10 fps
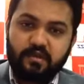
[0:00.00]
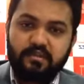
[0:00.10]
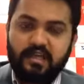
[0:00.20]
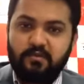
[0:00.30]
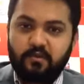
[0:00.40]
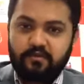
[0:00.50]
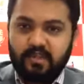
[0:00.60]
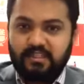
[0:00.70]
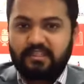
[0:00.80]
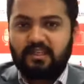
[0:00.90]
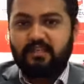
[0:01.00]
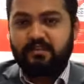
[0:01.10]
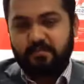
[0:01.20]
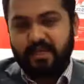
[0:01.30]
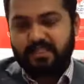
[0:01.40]
time of 30 days
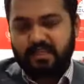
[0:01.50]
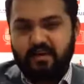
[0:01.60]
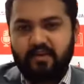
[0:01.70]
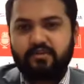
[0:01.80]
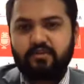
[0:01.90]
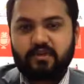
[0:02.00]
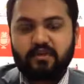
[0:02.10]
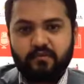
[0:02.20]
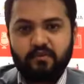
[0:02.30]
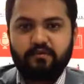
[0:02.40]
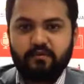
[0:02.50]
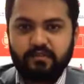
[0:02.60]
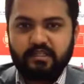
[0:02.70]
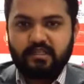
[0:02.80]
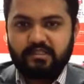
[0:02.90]
by TRA to give you the full
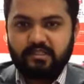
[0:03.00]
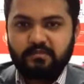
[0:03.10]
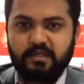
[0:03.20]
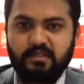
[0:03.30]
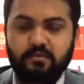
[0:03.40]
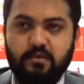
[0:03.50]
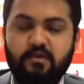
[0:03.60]
skill assessment as well.